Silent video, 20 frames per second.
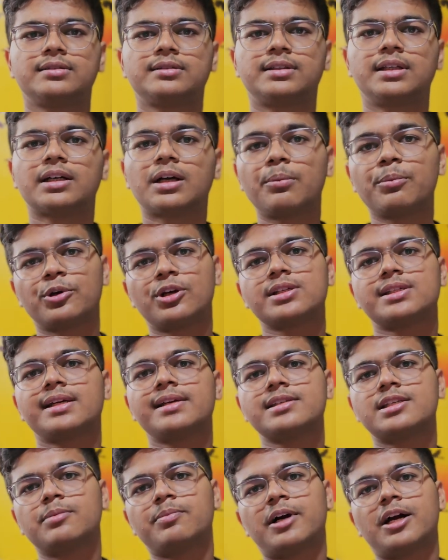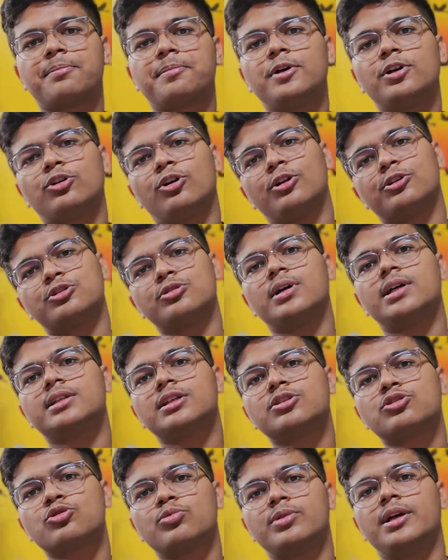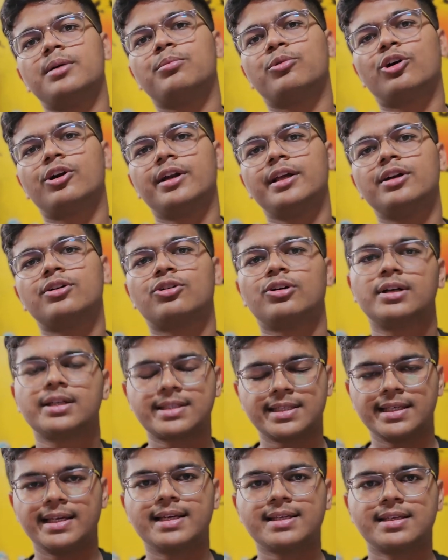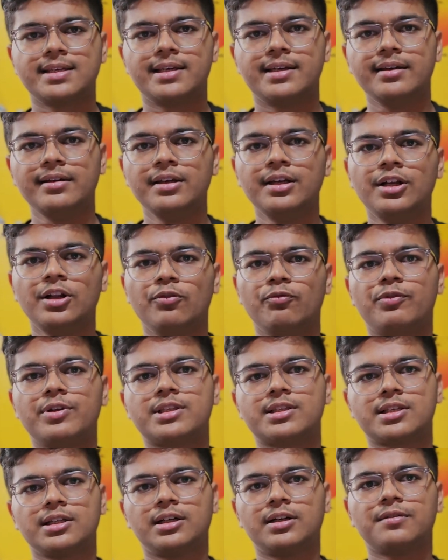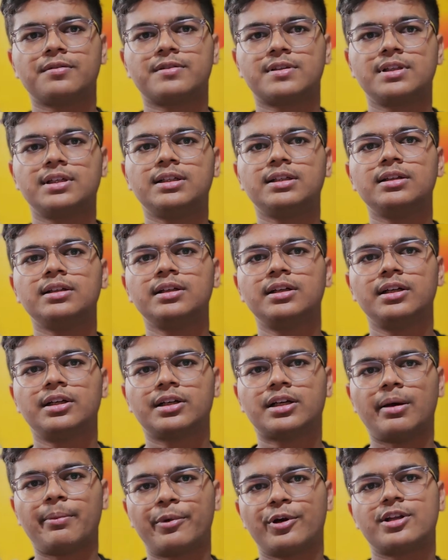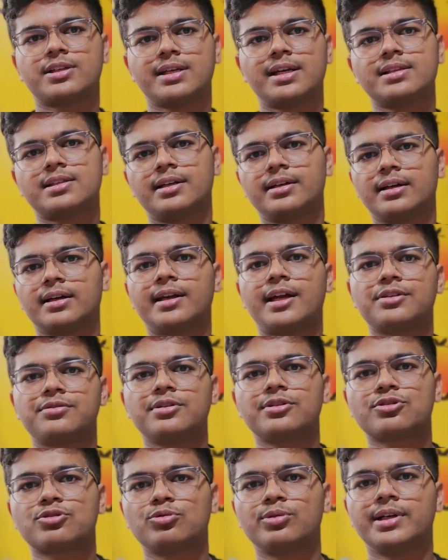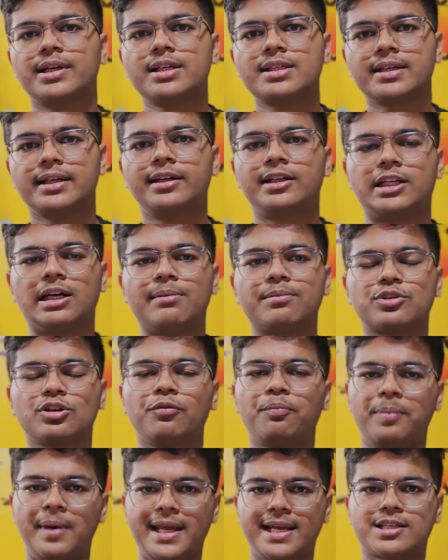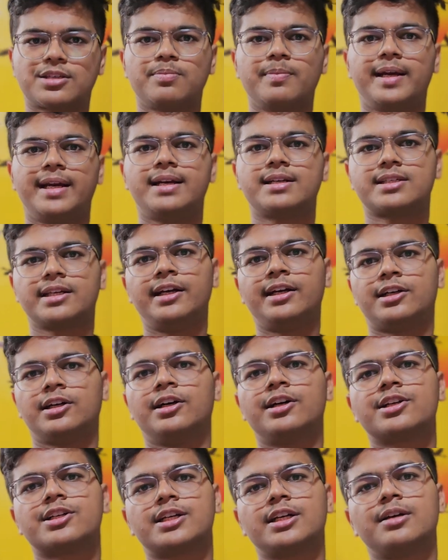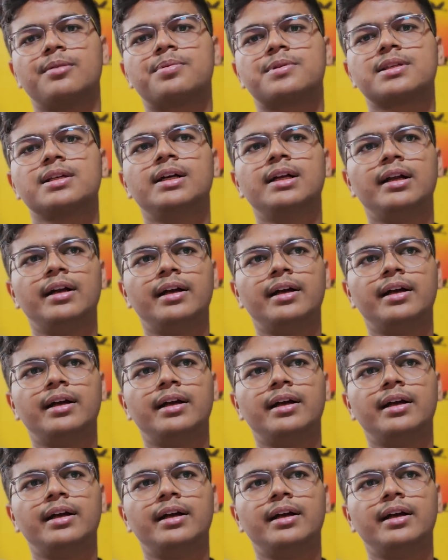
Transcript: The computer science department also has a student body called CSE, which serves the computer science undergraduate students in terms of placements, internships,